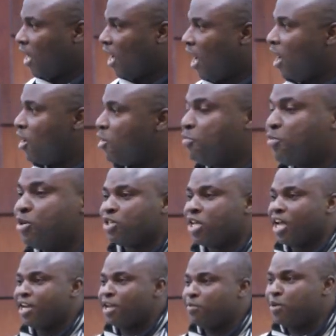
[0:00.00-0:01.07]
I
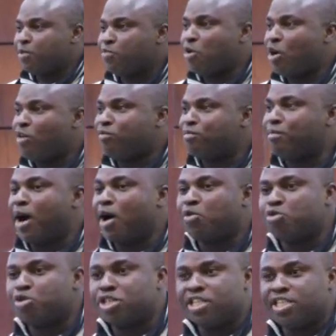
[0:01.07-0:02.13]
represent the people of
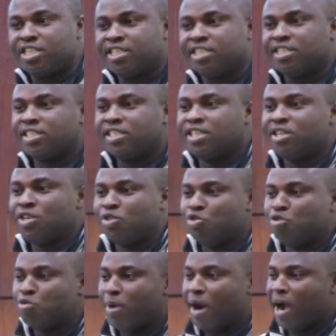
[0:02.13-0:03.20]
Makudi,
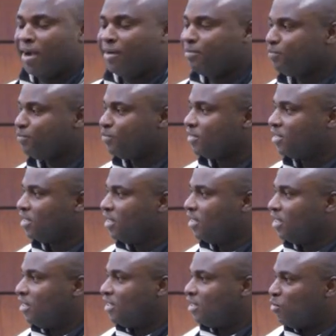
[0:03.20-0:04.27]
Guma.
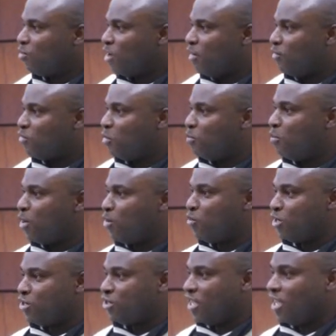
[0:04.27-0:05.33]
We are from
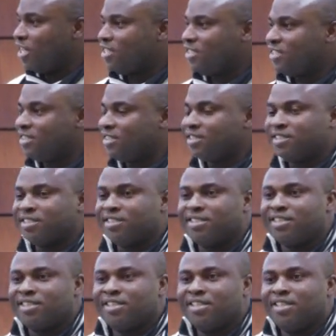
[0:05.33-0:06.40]
Benue State.
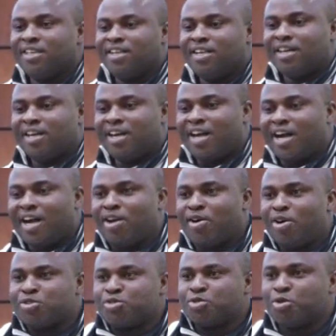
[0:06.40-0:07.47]
I
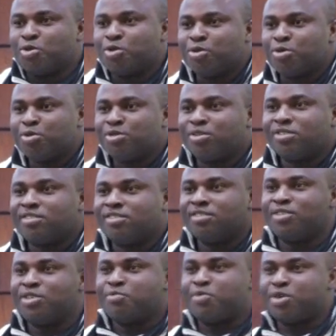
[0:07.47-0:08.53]
also
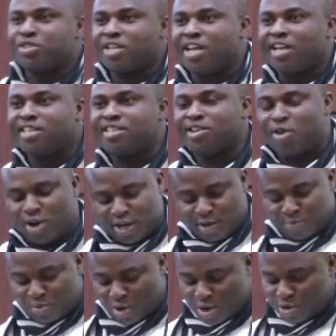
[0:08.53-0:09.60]
represent the
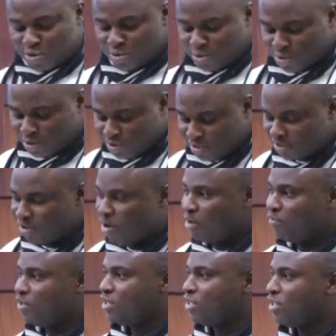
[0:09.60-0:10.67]
unemployed youth
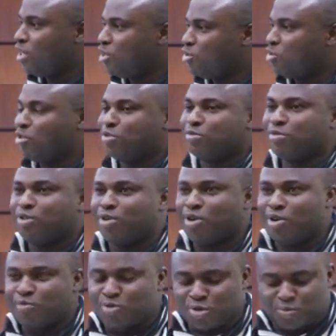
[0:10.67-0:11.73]
of this nation,
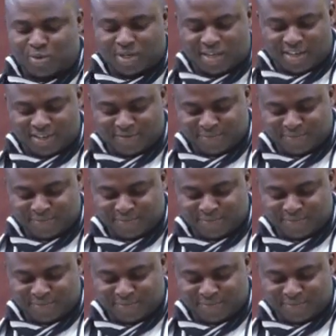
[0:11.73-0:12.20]
Honorable Speaker.